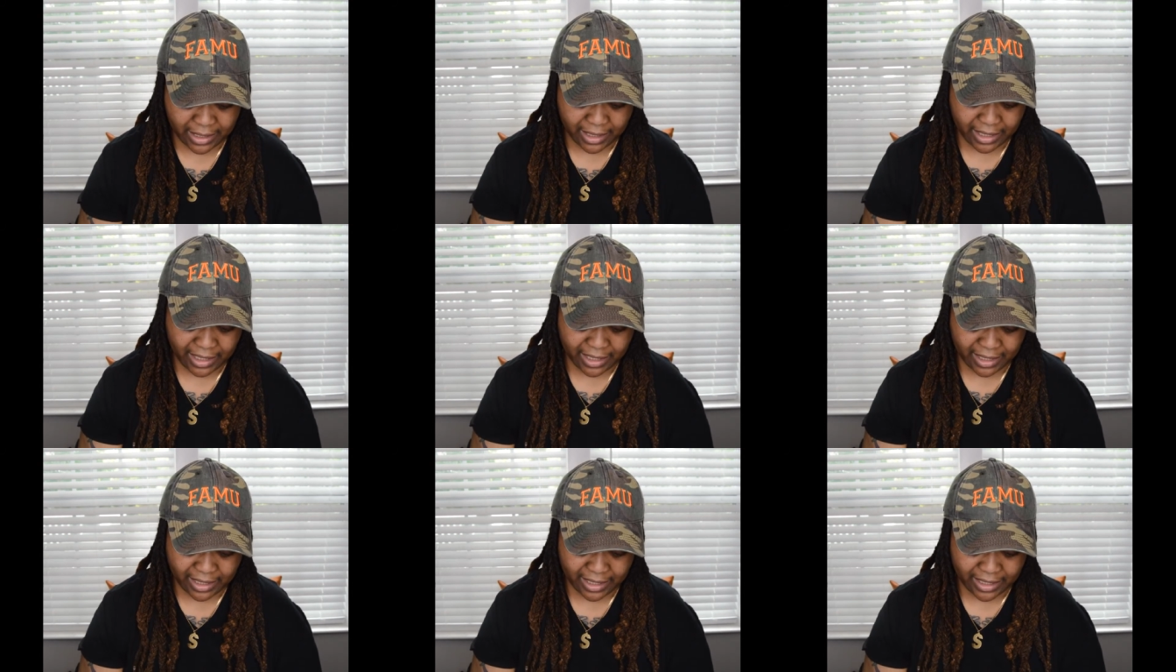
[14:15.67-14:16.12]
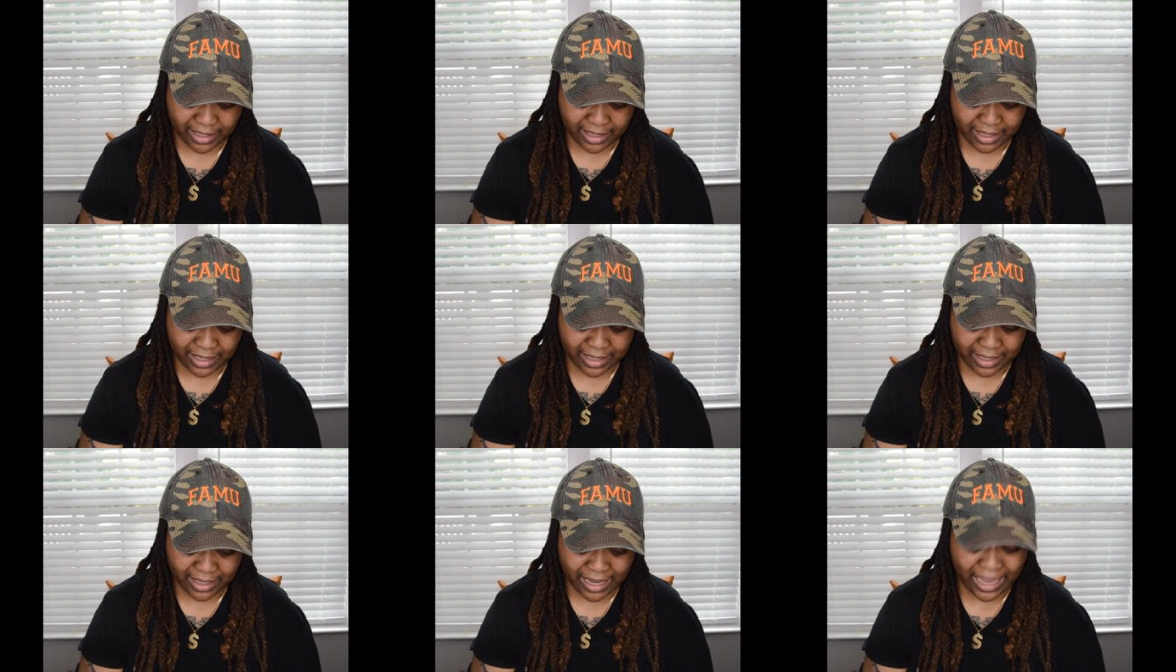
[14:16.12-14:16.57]

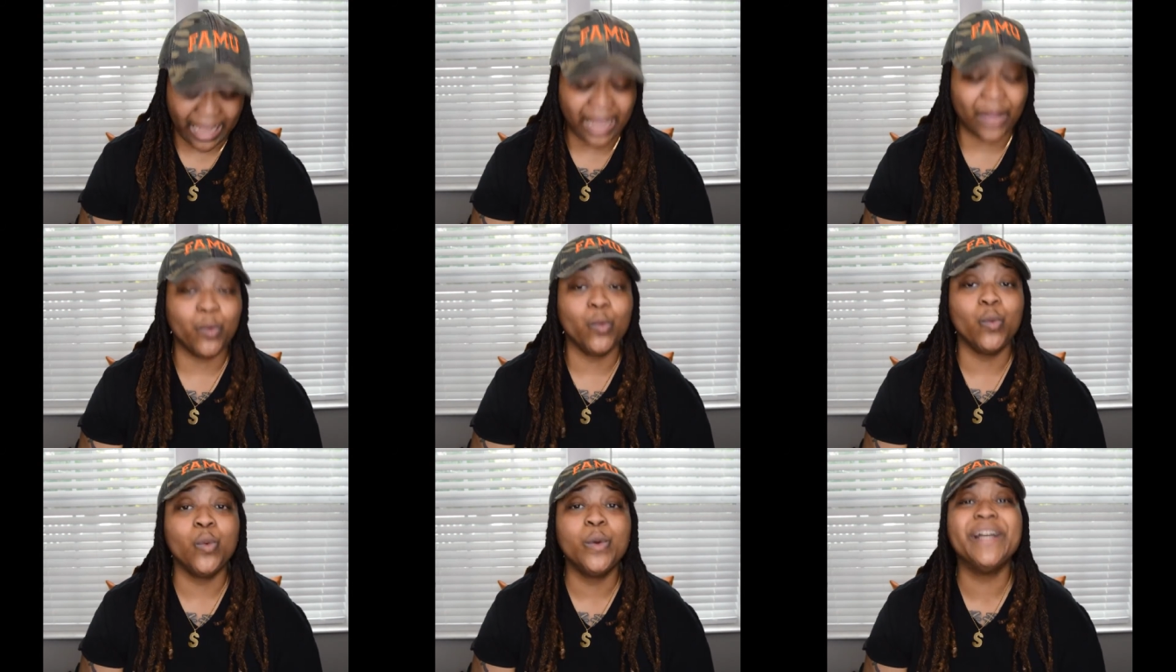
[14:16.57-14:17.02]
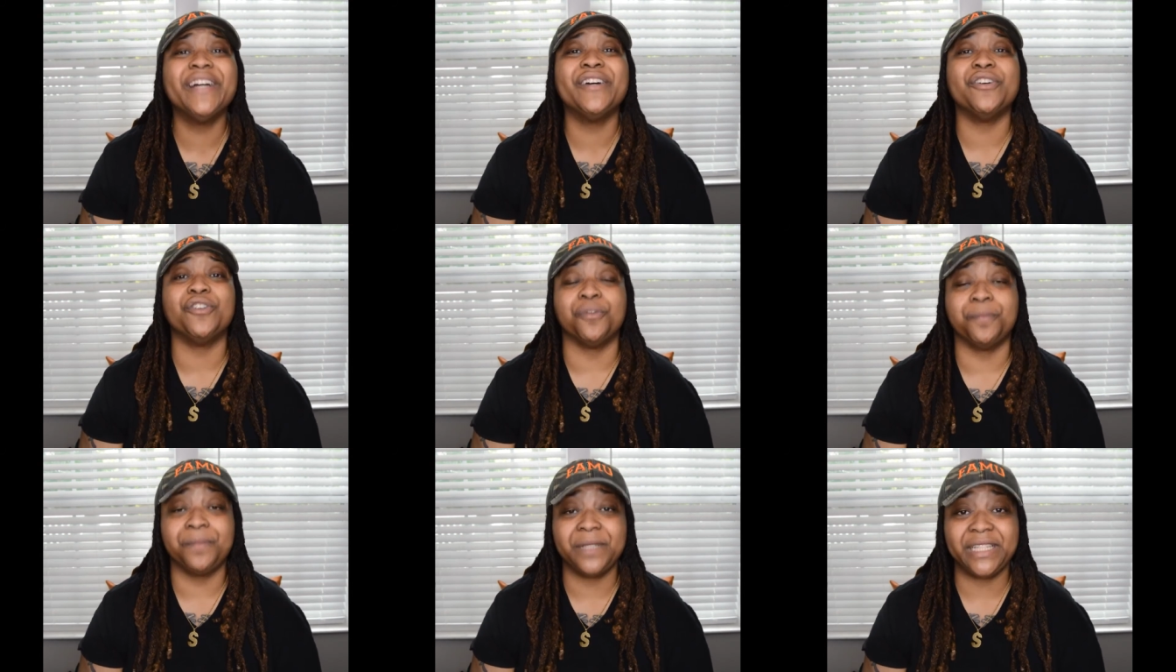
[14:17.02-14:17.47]
and I
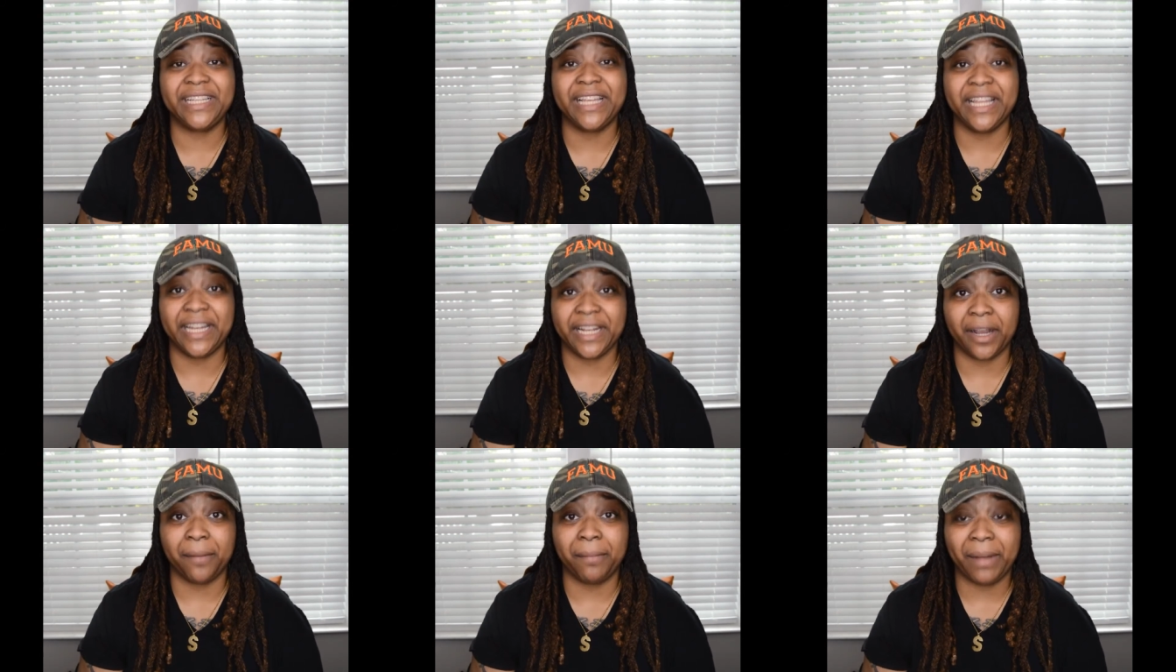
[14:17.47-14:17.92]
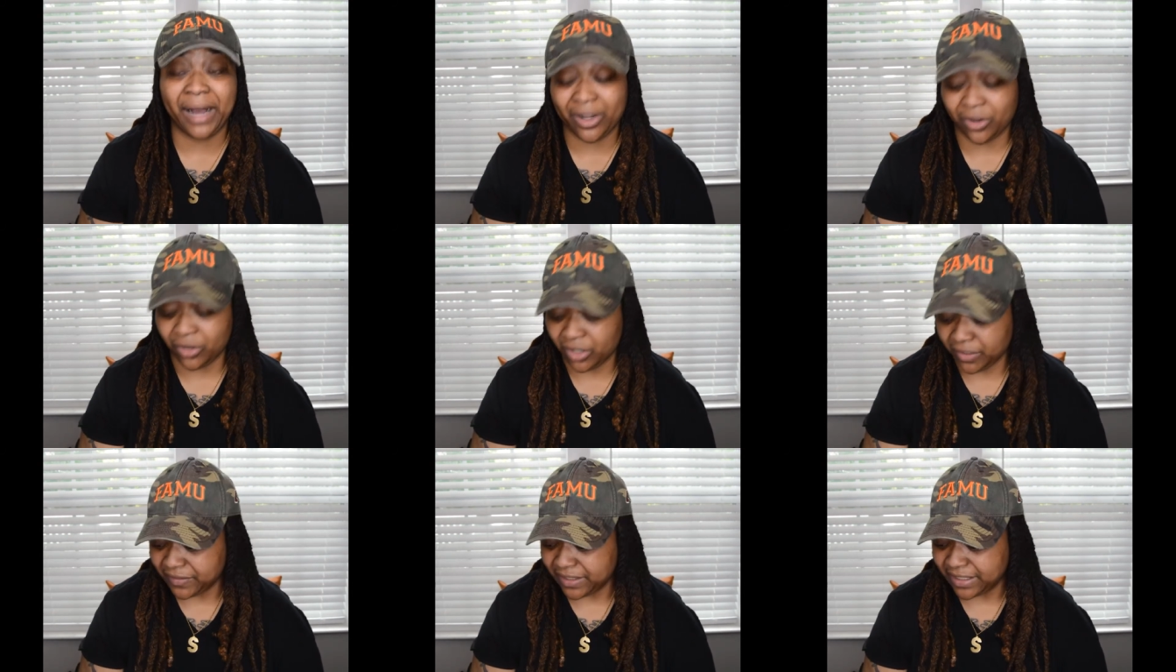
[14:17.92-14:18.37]
will be getting a
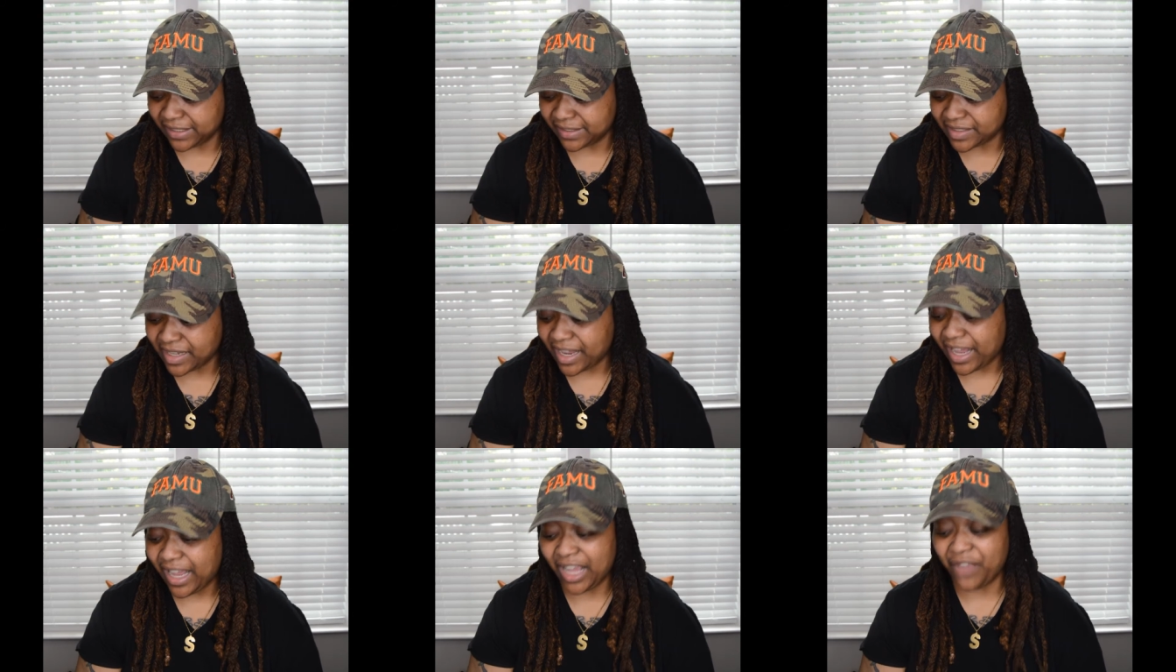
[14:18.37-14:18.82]
bottle of this.